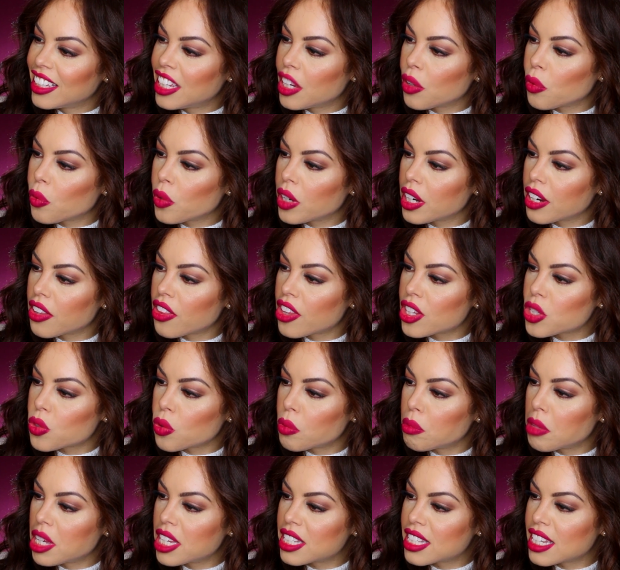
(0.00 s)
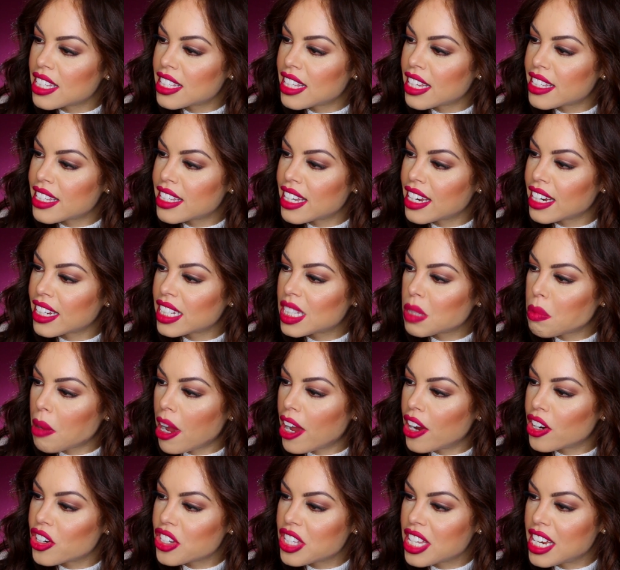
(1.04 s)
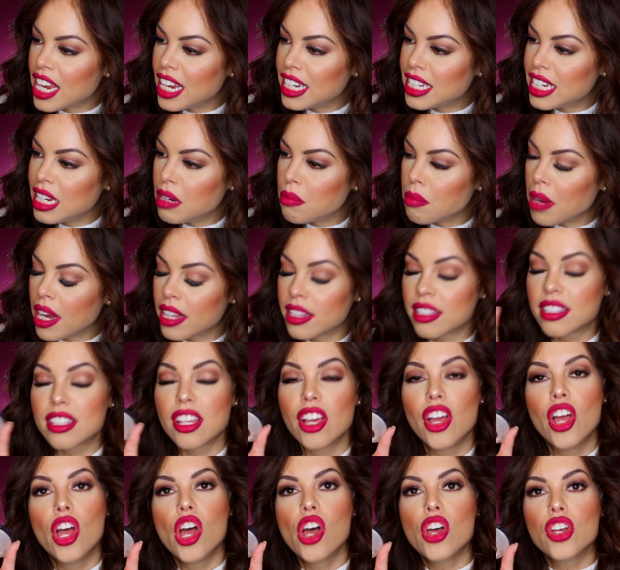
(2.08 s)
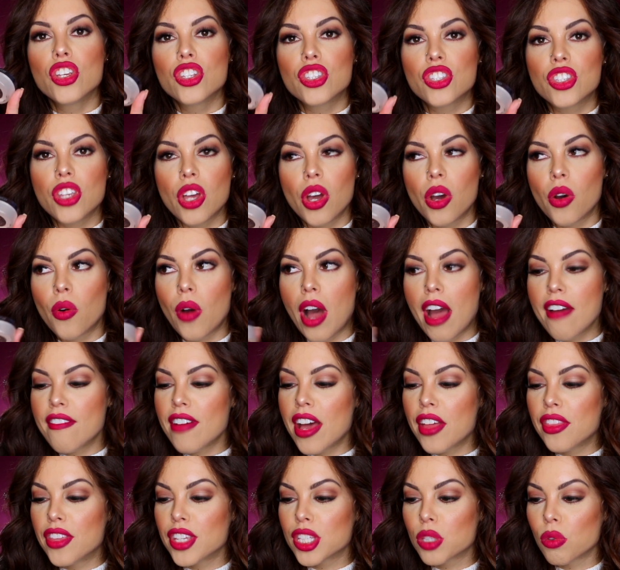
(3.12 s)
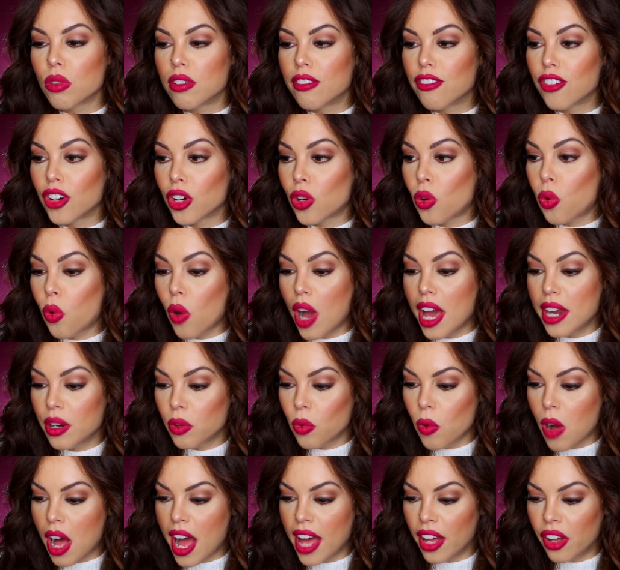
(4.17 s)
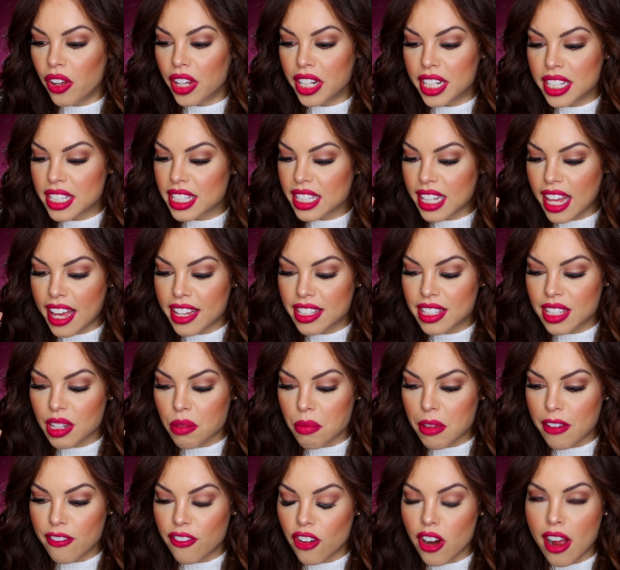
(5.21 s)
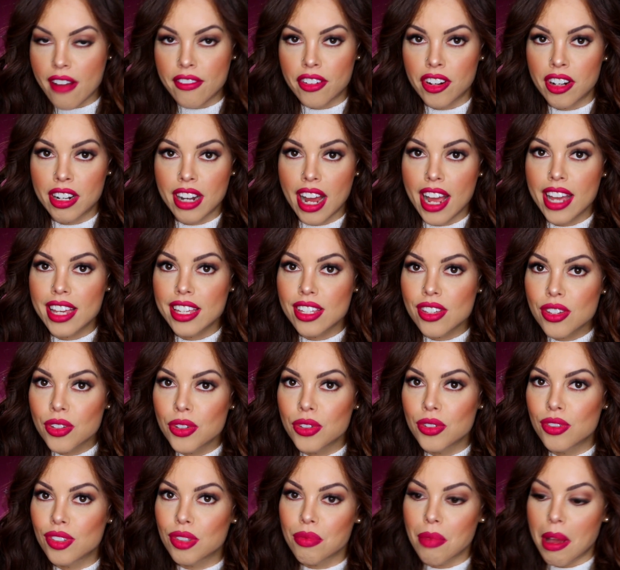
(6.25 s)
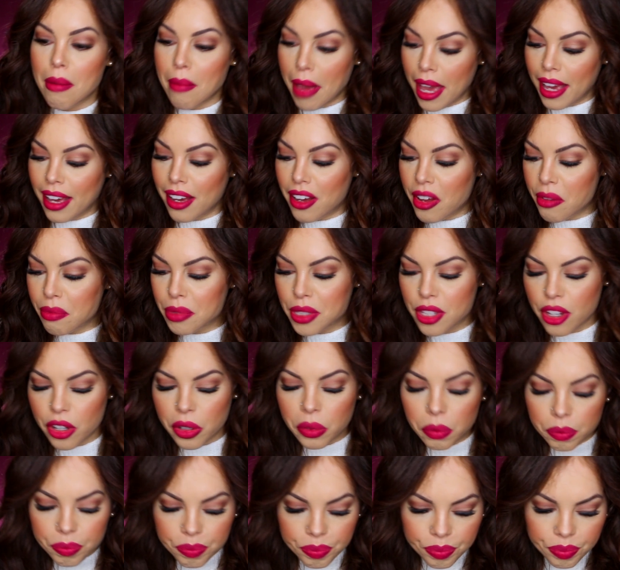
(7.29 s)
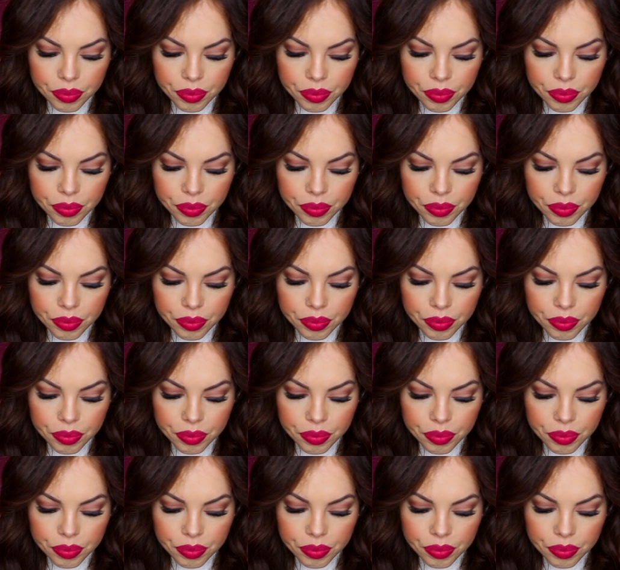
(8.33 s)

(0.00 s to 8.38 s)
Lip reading: get rid of this one because it says it expires in 18 months. So I've had this one for quite a while and it's lasted me forever, and I use my makeup. So,